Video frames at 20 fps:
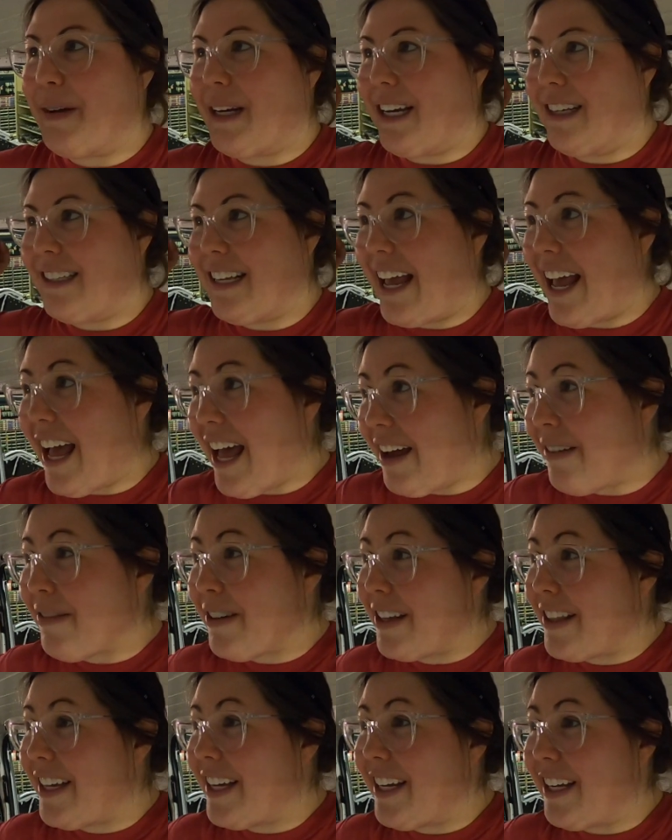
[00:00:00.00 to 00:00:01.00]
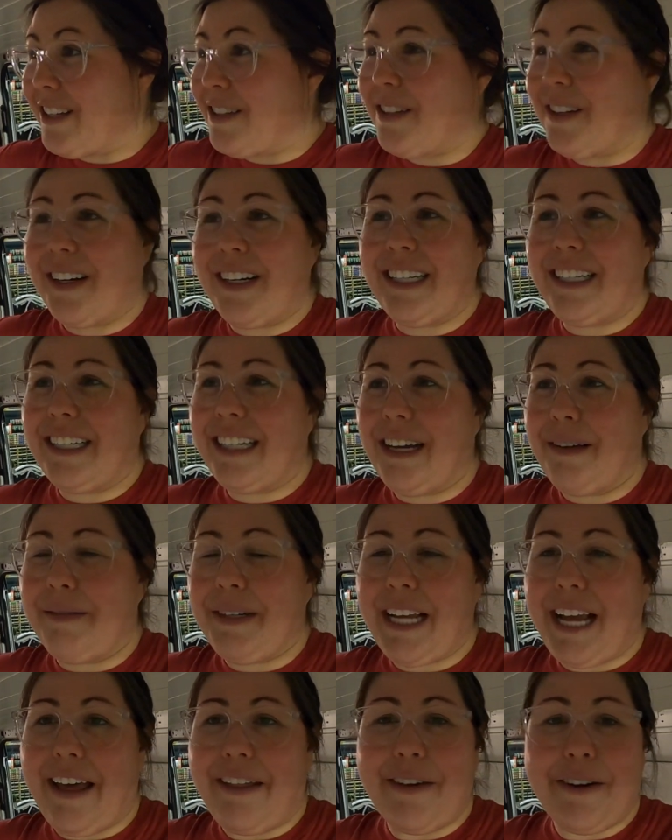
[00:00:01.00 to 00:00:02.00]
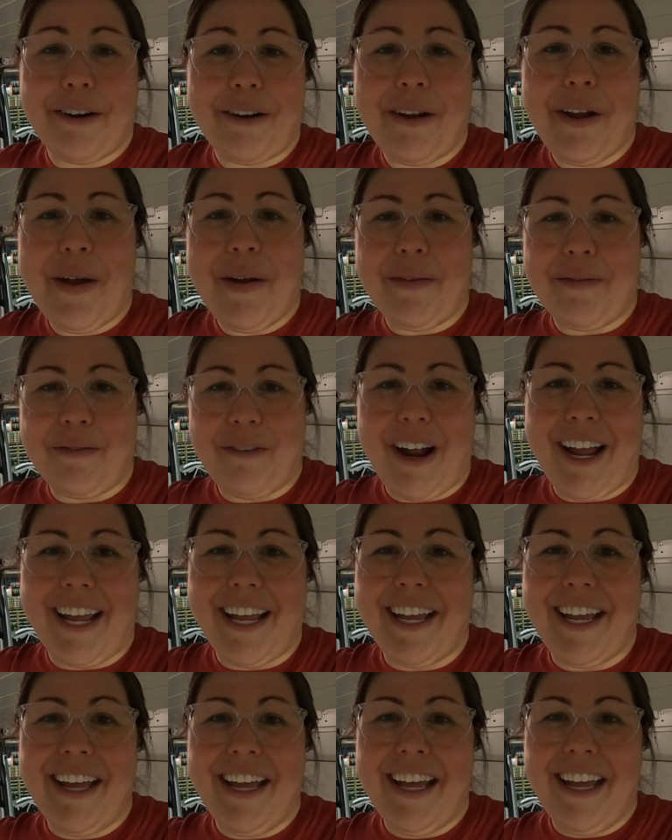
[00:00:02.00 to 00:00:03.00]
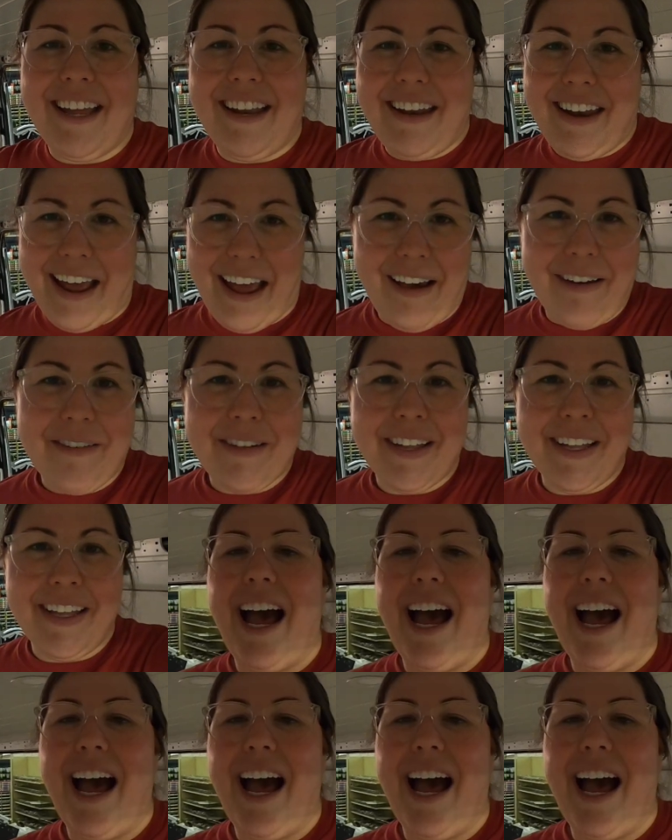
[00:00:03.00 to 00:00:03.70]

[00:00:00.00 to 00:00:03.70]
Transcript: because everything is starting to come together right now.